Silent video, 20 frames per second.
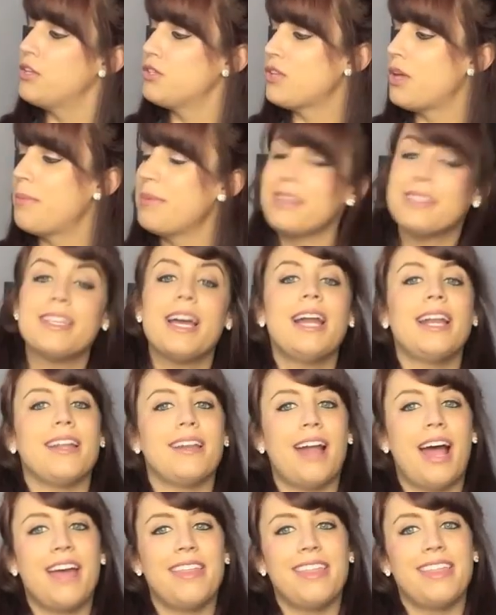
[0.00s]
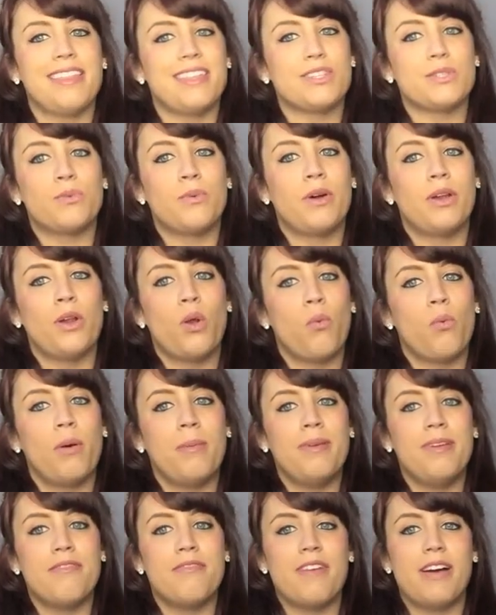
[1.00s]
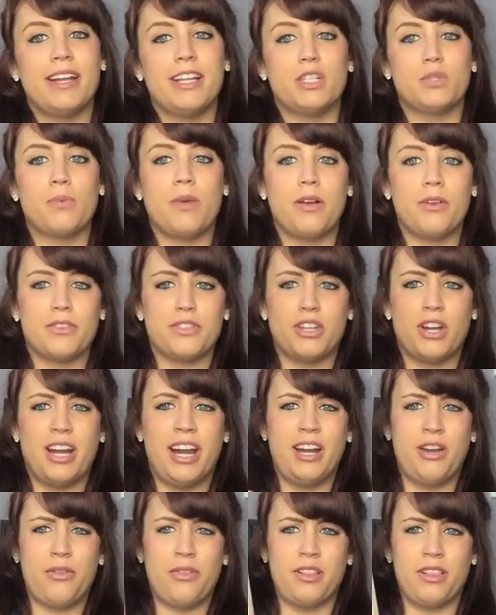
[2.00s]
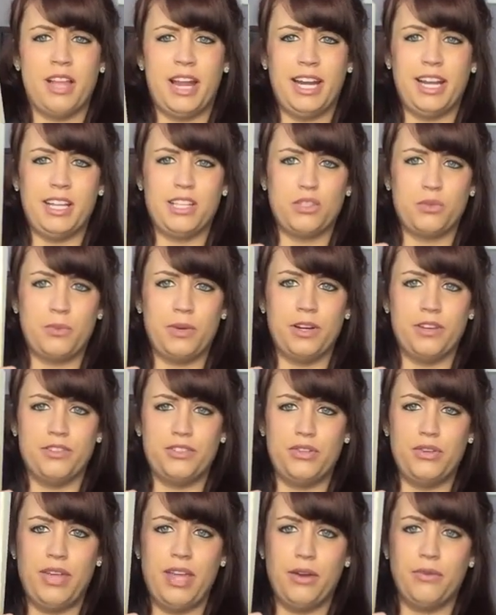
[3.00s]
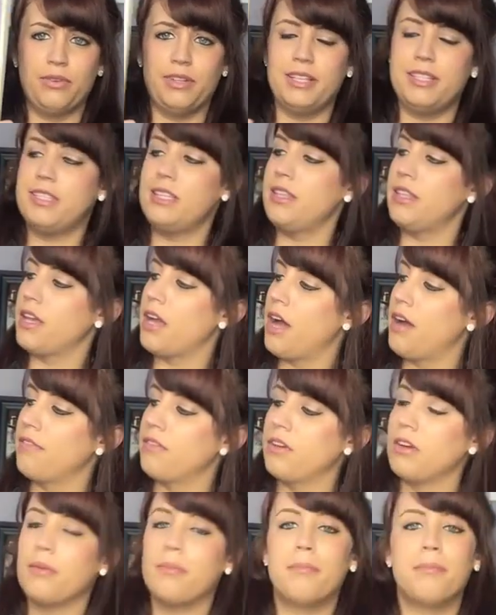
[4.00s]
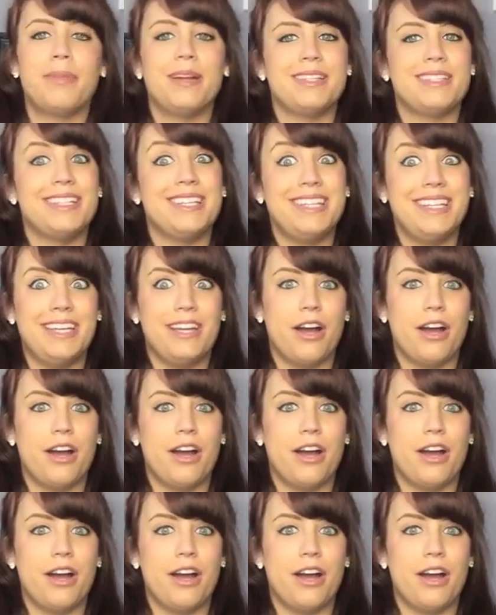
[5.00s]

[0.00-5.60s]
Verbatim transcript: So I'm excited. I think this one will be fun as well. Sorry, I know the lighting's weird so you can't really see the cover, but it's a neat